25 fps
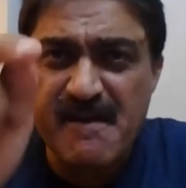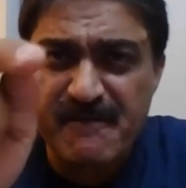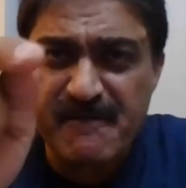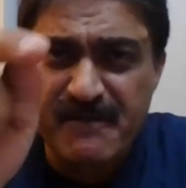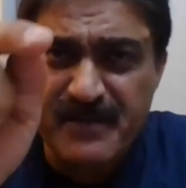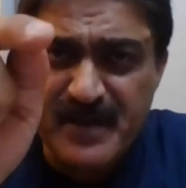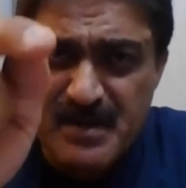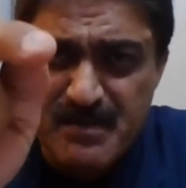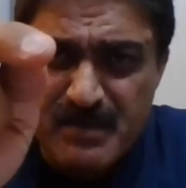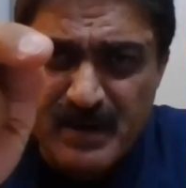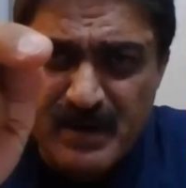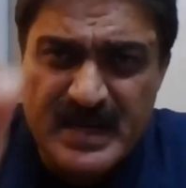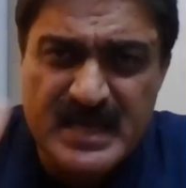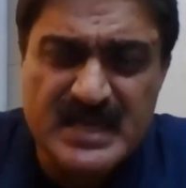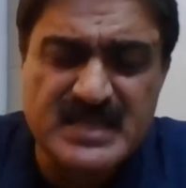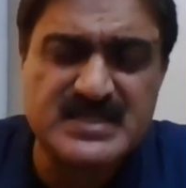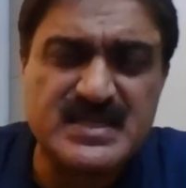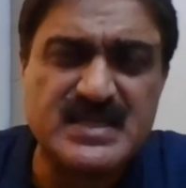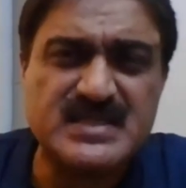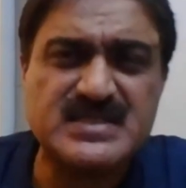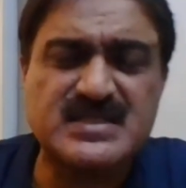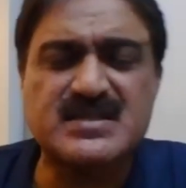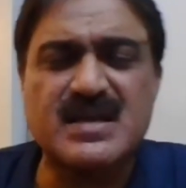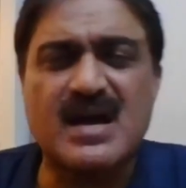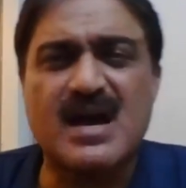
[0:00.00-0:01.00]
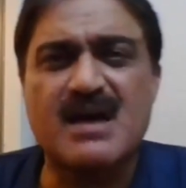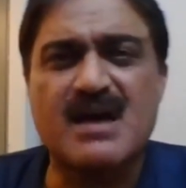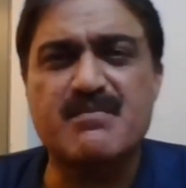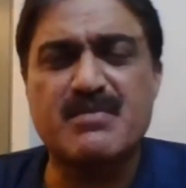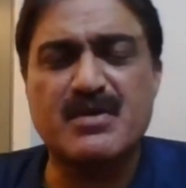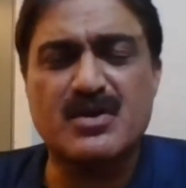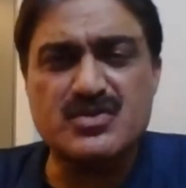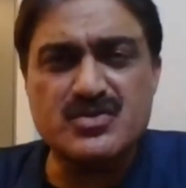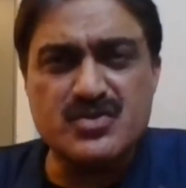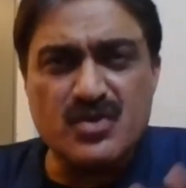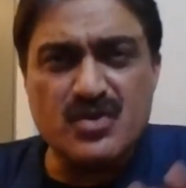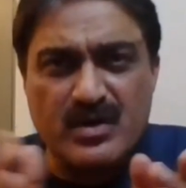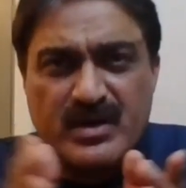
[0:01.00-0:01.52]
everybody is a star
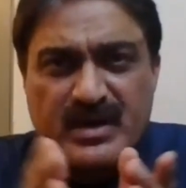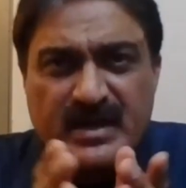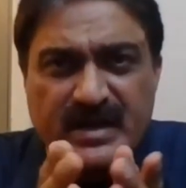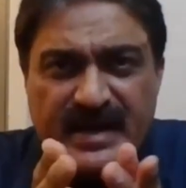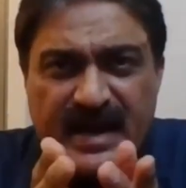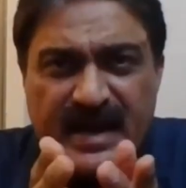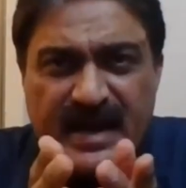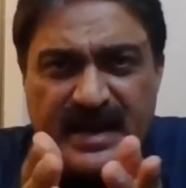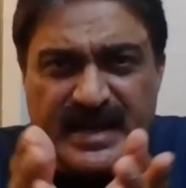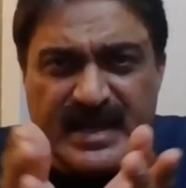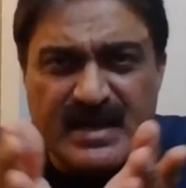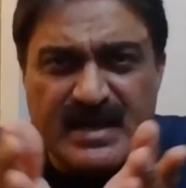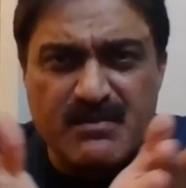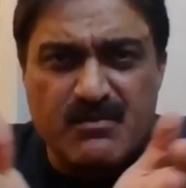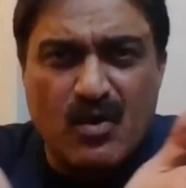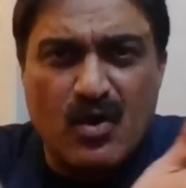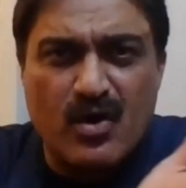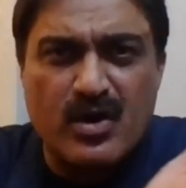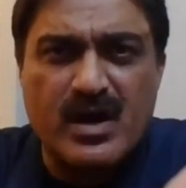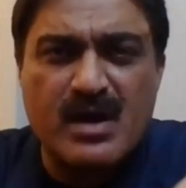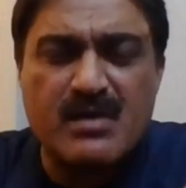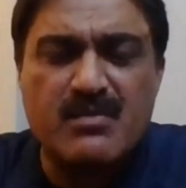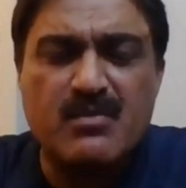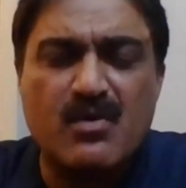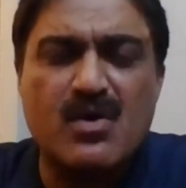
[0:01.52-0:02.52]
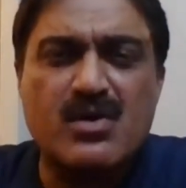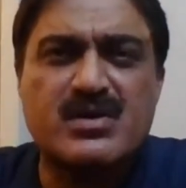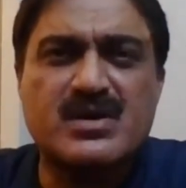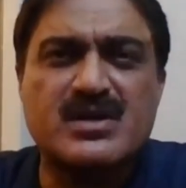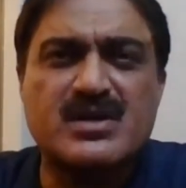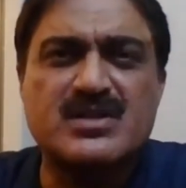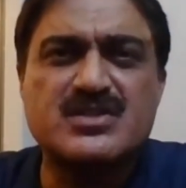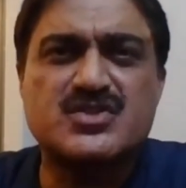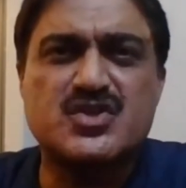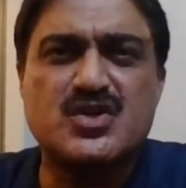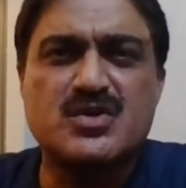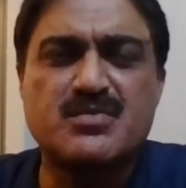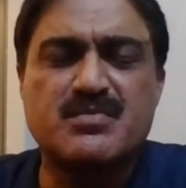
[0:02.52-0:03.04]
because you're creating more and more
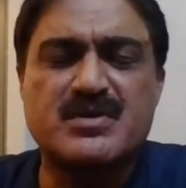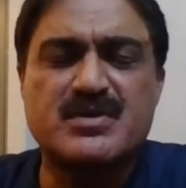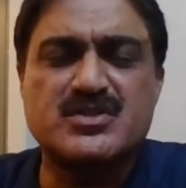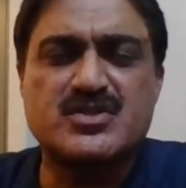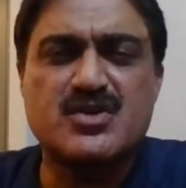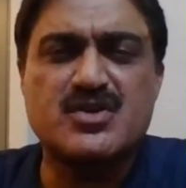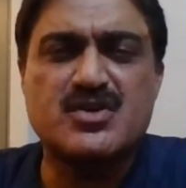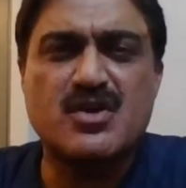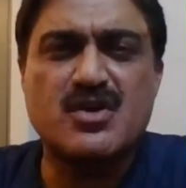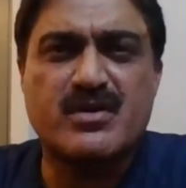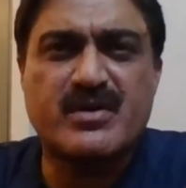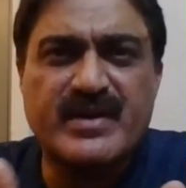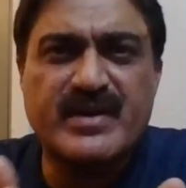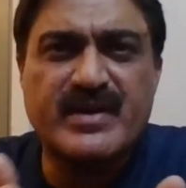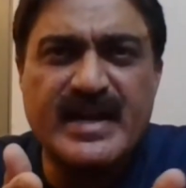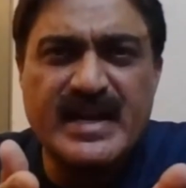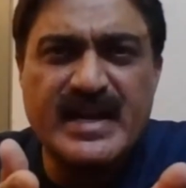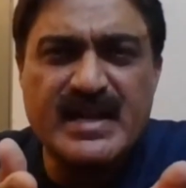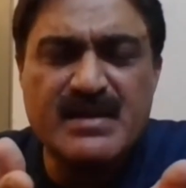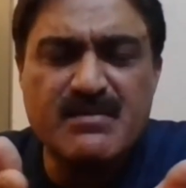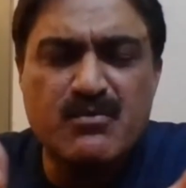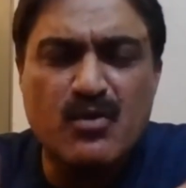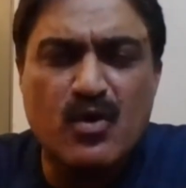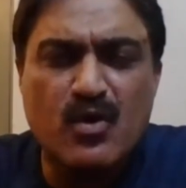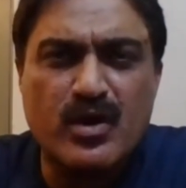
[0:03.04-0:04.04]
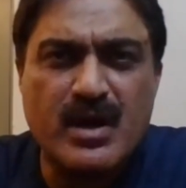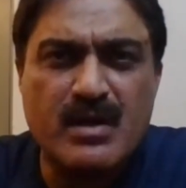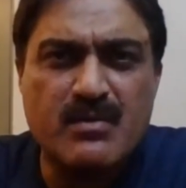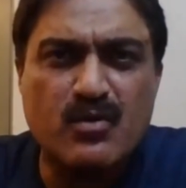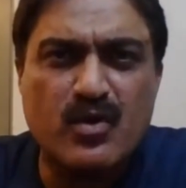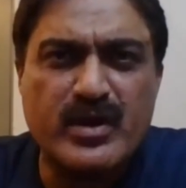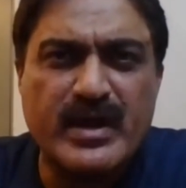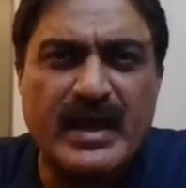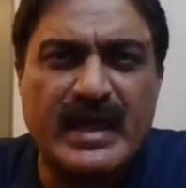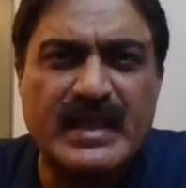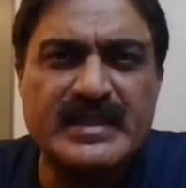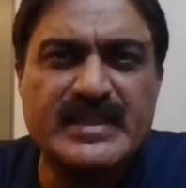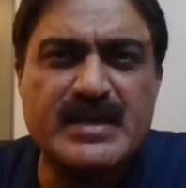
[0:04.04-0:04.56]
consumers. You're creating more and
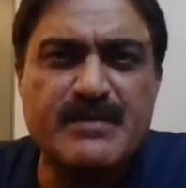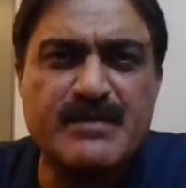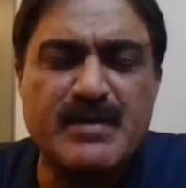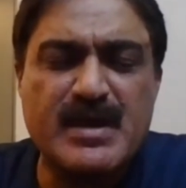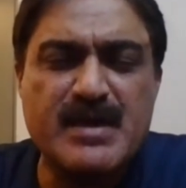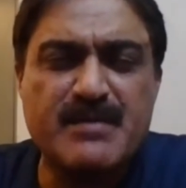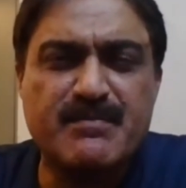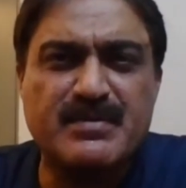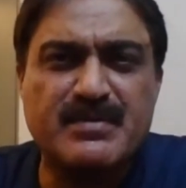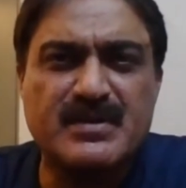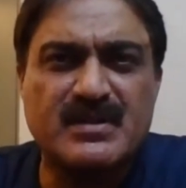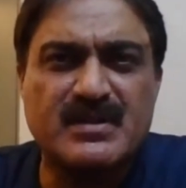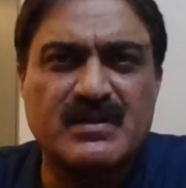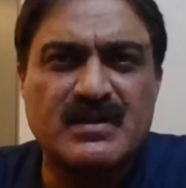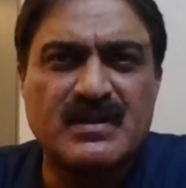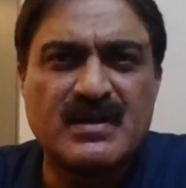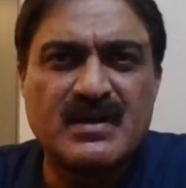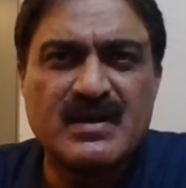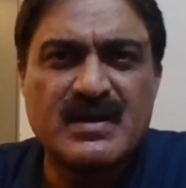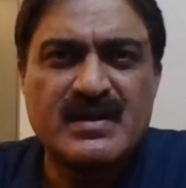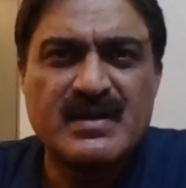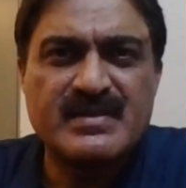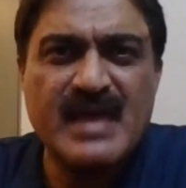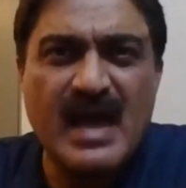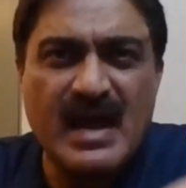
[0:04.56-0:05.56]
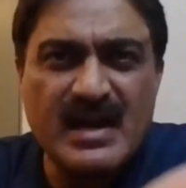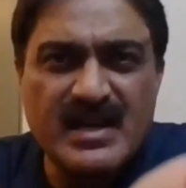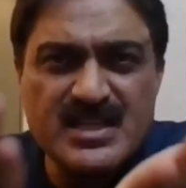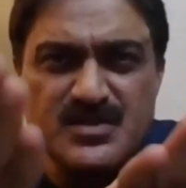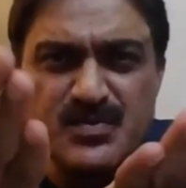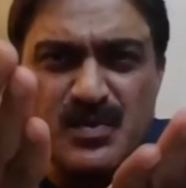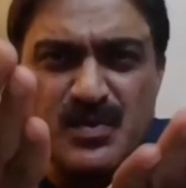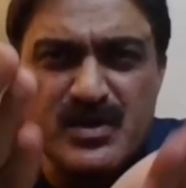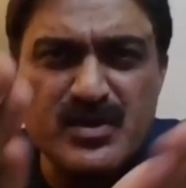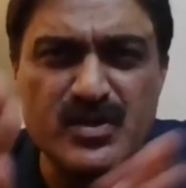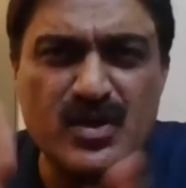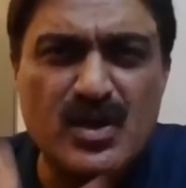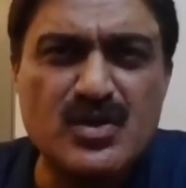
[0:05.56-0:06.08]
more healthy people. That
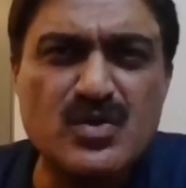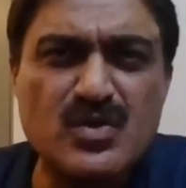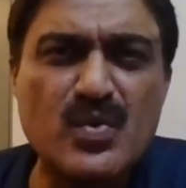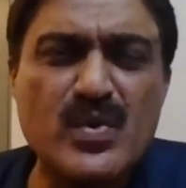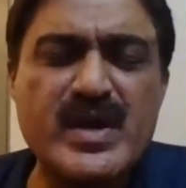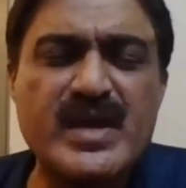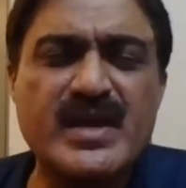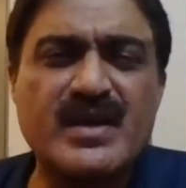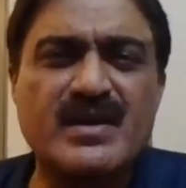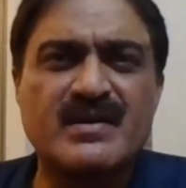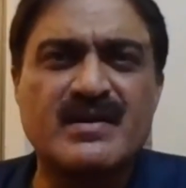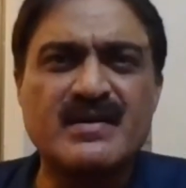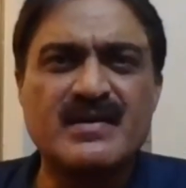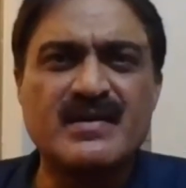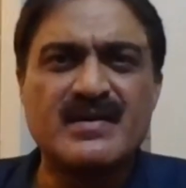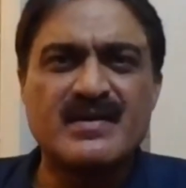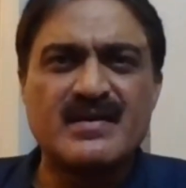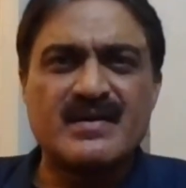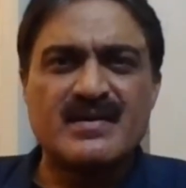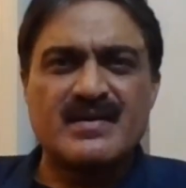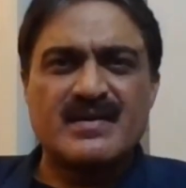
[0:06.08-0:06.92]
is what you're doing.